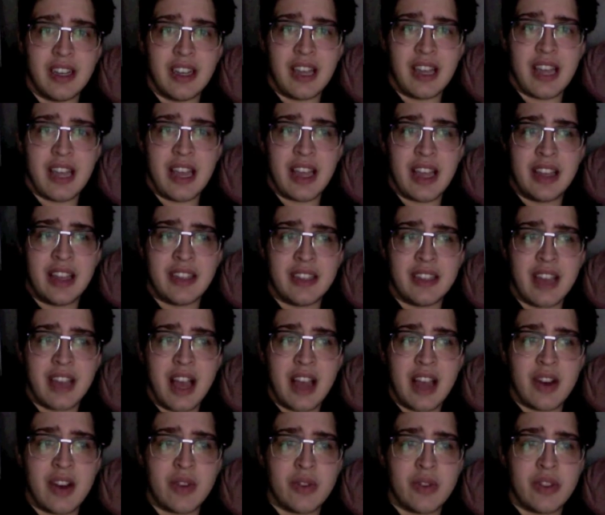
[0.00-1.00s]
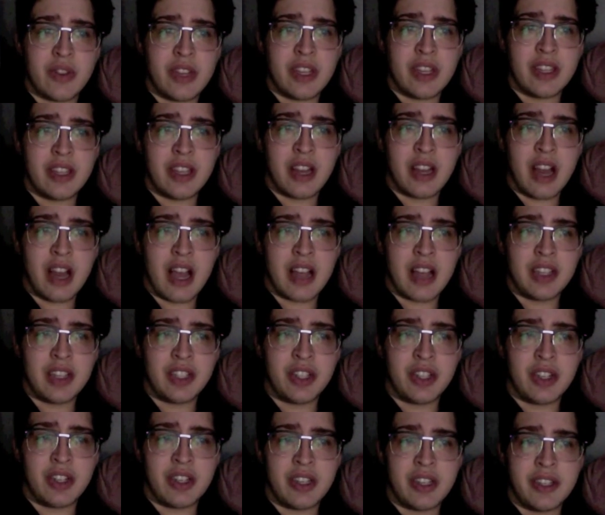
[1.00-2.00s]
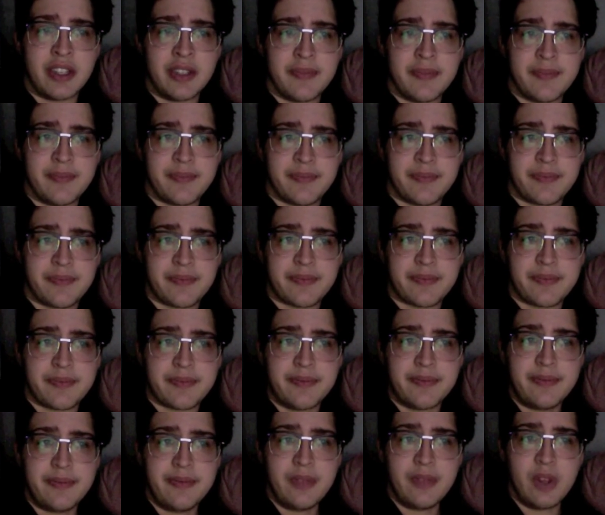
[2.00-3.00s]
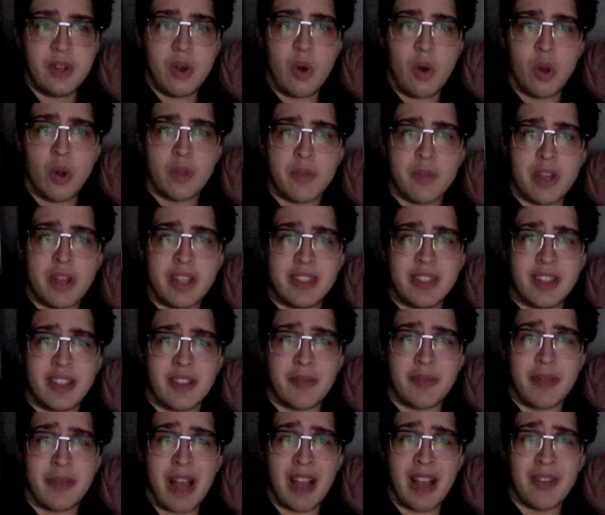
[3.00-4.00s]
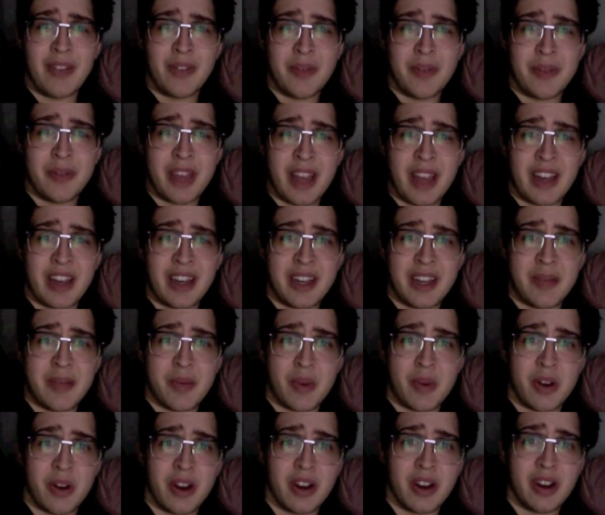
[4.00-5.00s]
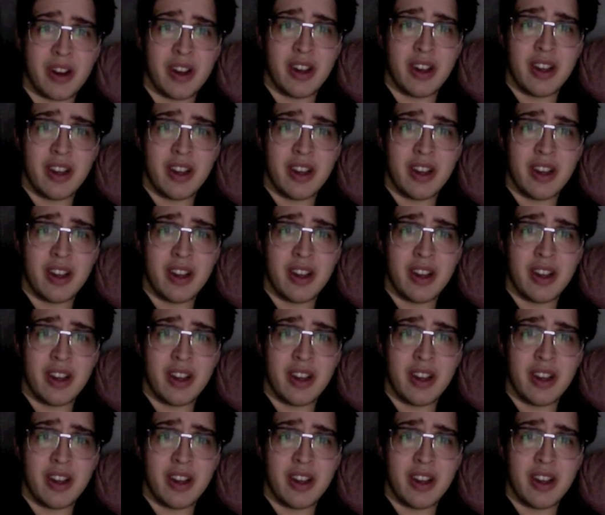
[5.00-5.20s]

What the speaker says: And I don't think that I should hold myself back from that anymore.